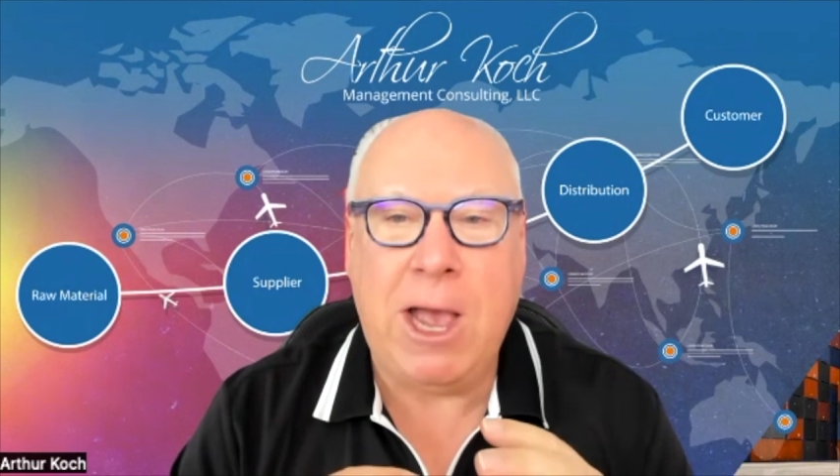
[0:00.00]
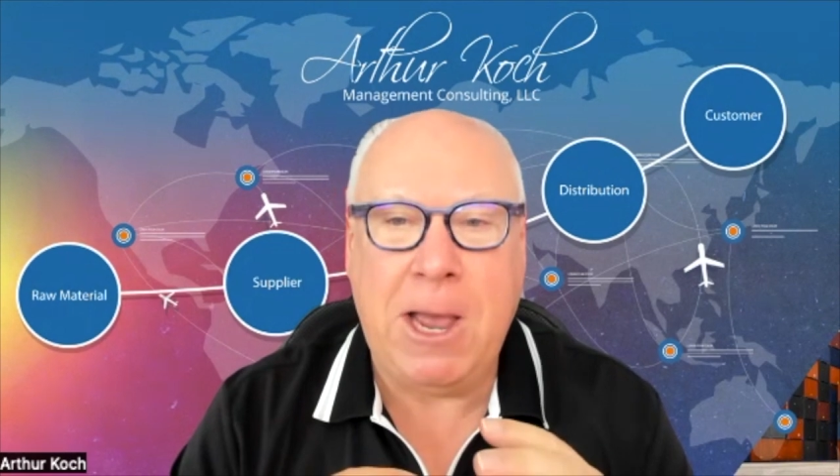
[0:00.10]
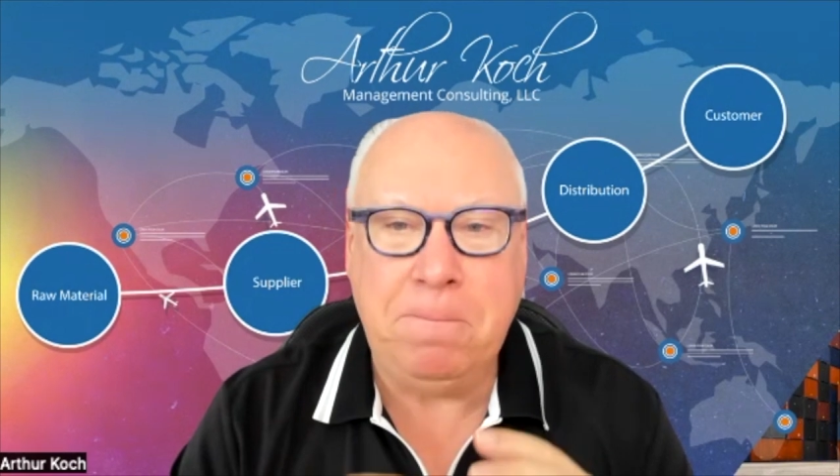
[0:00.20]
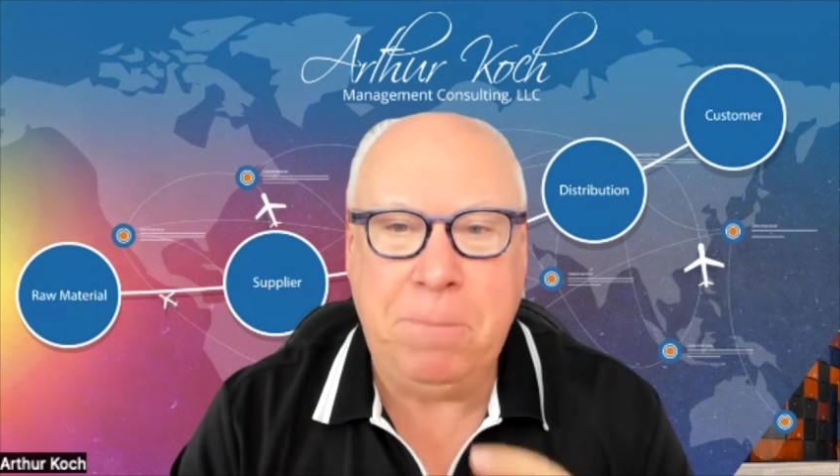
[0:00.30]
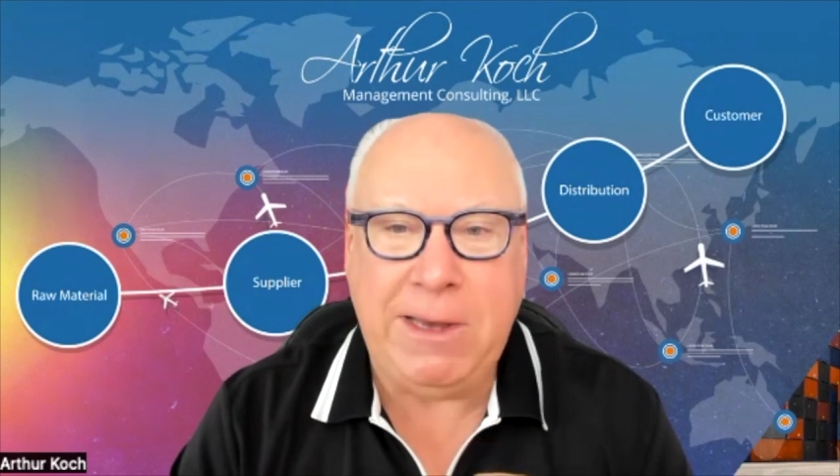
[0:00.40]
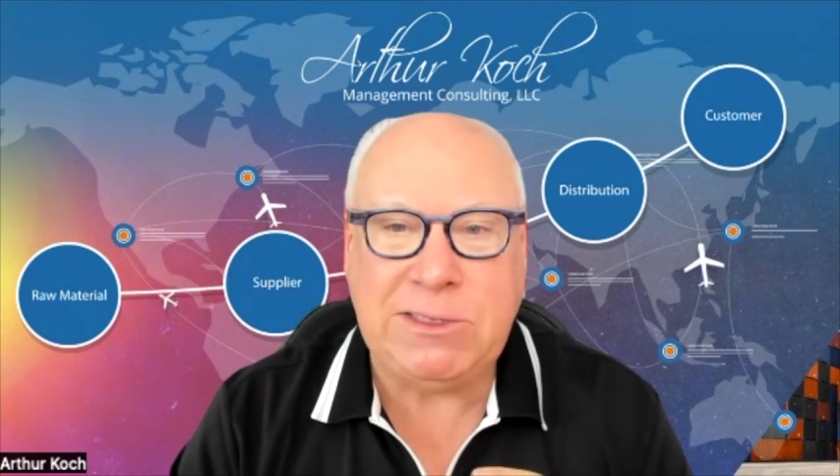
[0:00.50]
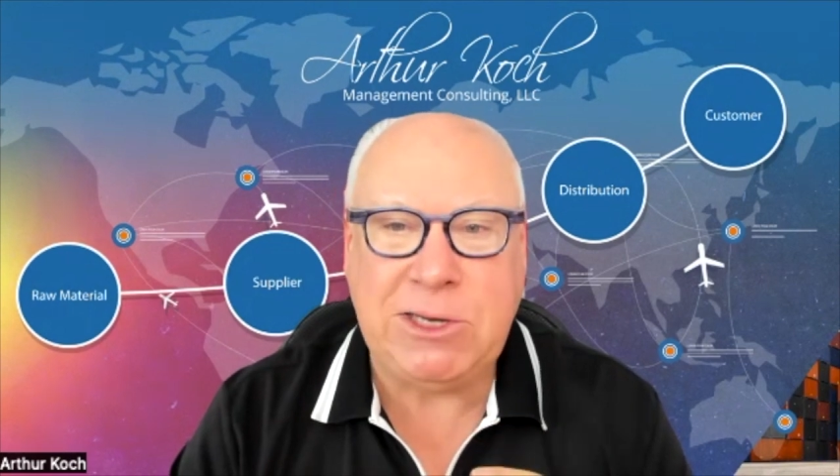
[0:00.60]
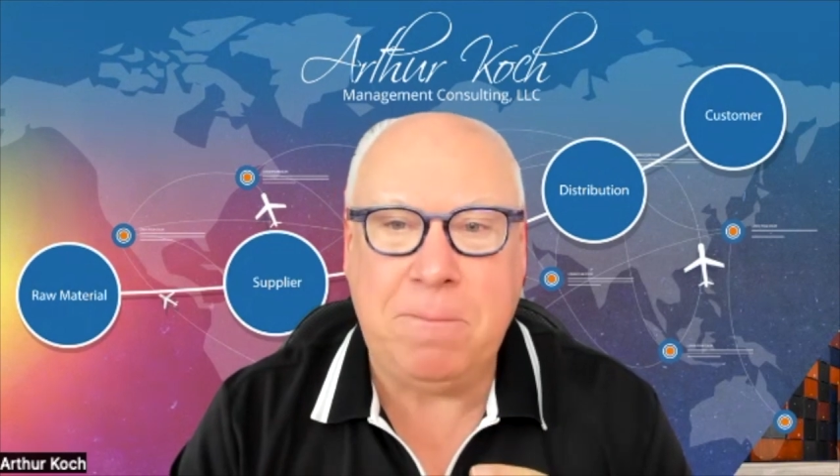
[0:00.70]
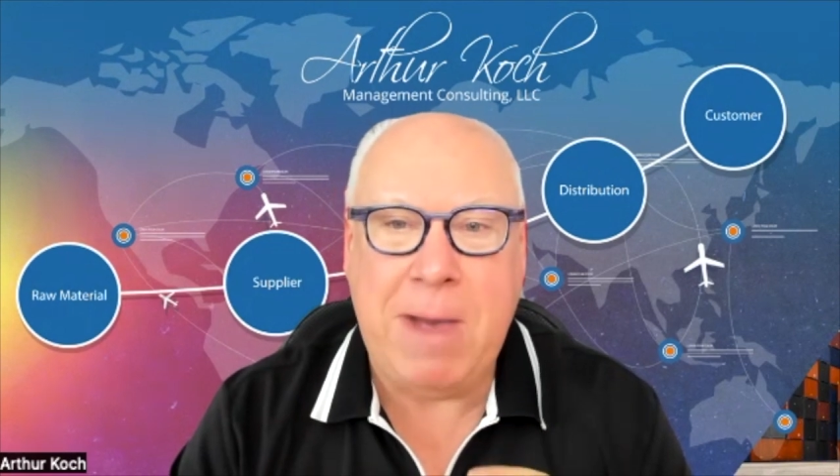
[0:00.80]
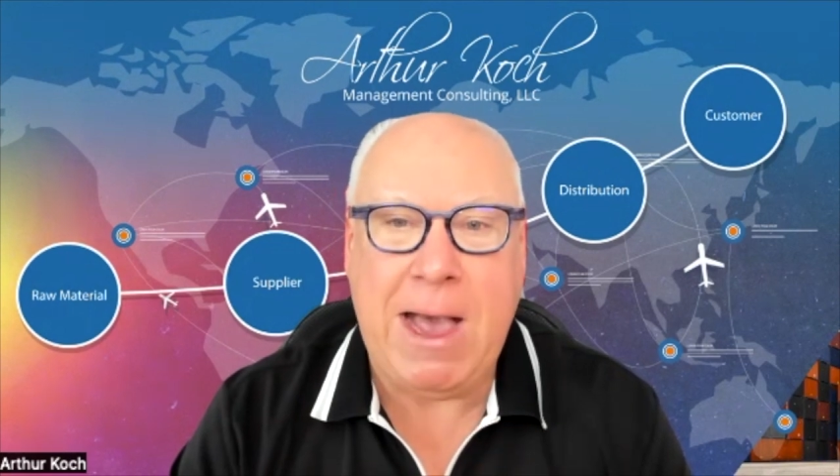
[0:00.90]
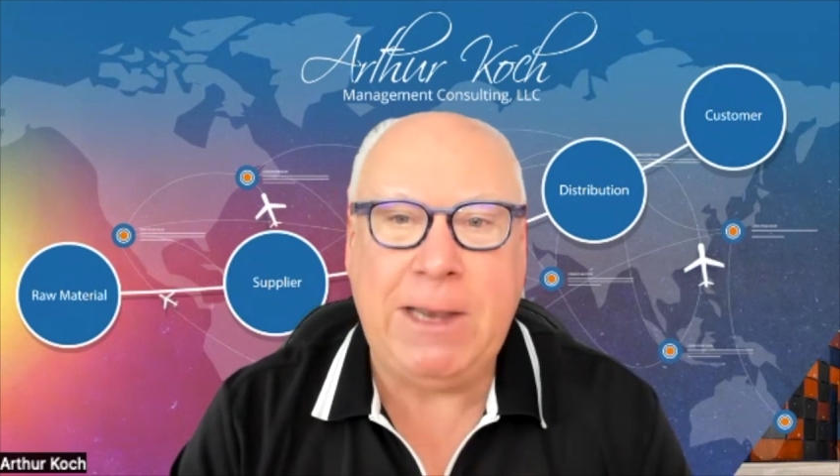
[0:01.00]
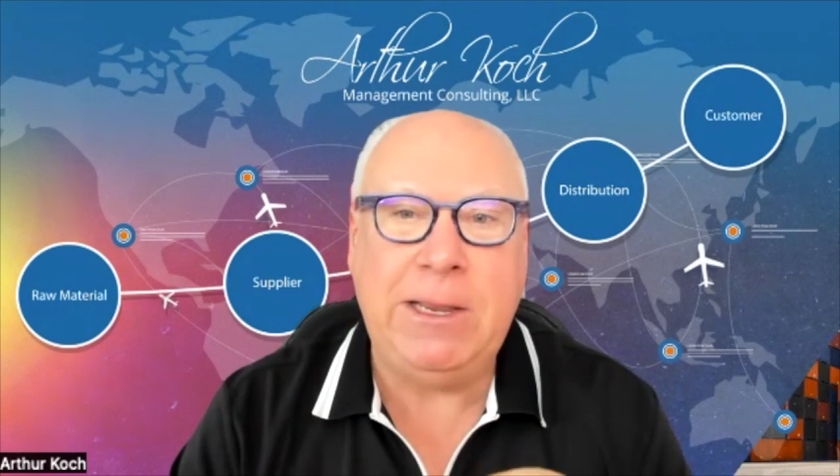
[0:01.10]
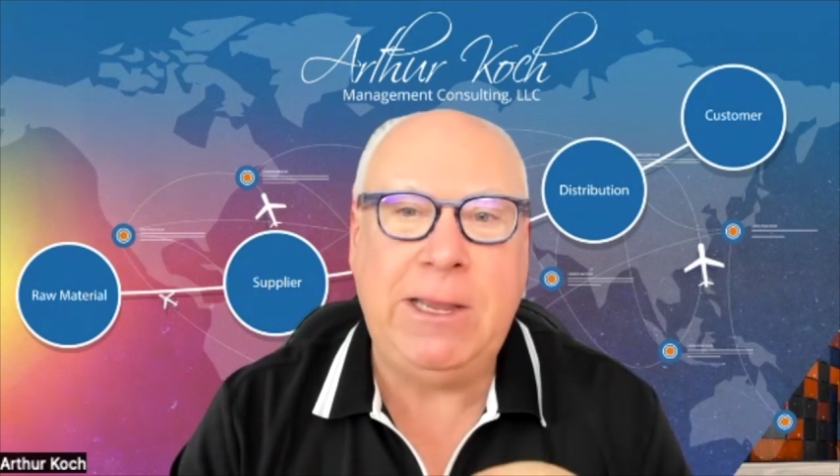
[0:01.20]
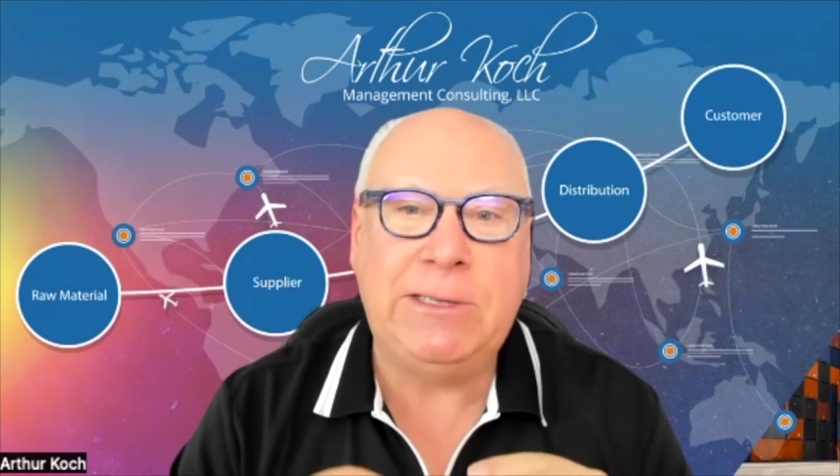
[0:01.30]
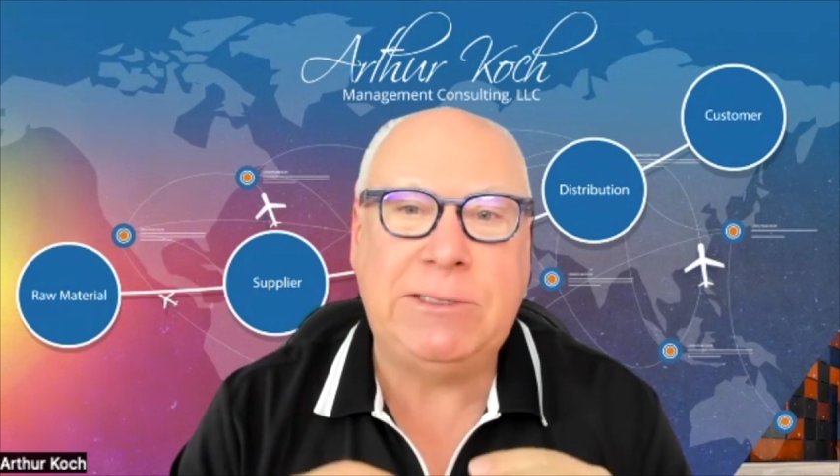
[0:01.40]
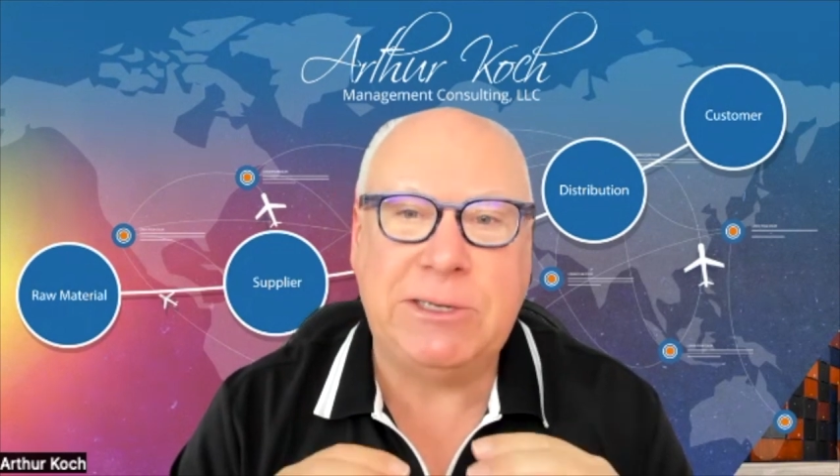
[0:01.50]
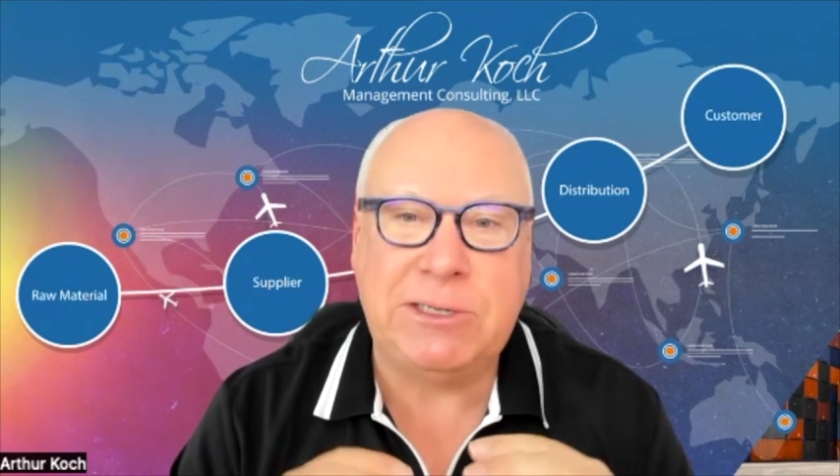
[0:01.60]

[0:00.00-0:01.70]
on base commodities,